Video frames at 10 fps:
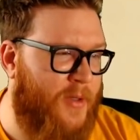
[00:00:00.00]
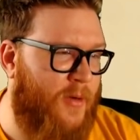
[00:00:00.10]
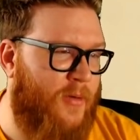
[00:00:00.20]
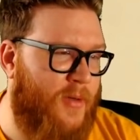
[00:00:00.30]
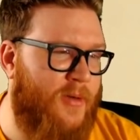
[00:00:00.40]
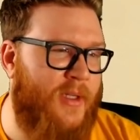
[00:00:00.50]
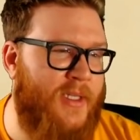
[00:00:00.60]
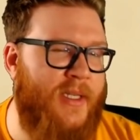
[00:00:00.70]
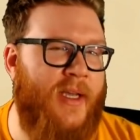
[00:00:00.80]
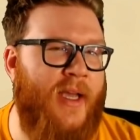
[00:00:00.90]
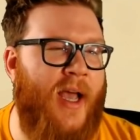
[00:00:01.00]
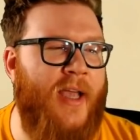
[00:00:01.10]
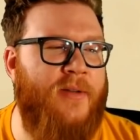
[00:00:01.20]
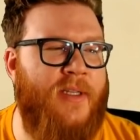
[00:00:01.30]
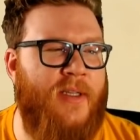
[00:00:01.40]
So certainly still a high
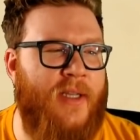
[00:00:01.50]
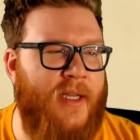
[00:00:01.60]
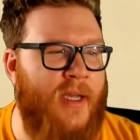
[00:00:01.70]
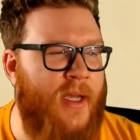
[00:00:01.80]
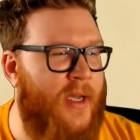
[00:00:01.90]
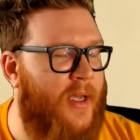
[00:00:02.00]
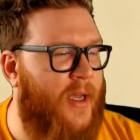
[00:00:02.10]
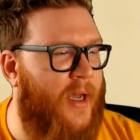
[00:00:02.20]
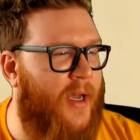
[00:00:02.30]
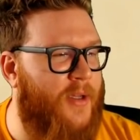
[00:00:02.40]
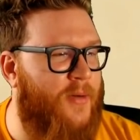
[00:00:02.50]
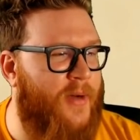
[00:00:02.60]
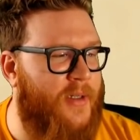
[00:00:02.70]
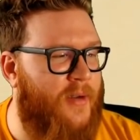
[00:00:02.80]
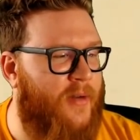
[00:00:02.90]
utility uh,
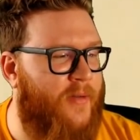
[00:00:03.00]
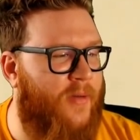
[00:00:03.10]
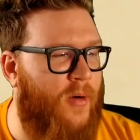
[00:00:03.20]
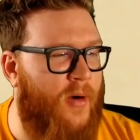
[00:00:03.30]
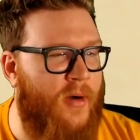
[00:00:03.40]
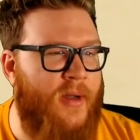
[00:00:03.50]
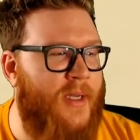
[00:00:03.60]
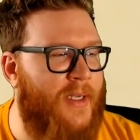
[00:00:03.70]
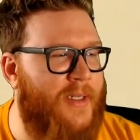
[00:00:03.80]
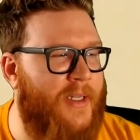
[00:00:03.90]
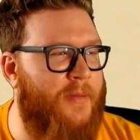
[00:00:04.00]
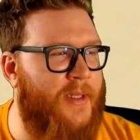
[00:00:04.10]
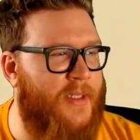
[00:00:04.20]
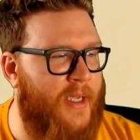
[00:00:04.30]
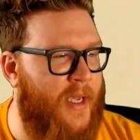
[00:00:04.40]
unit for
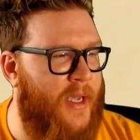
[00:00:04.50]
demons.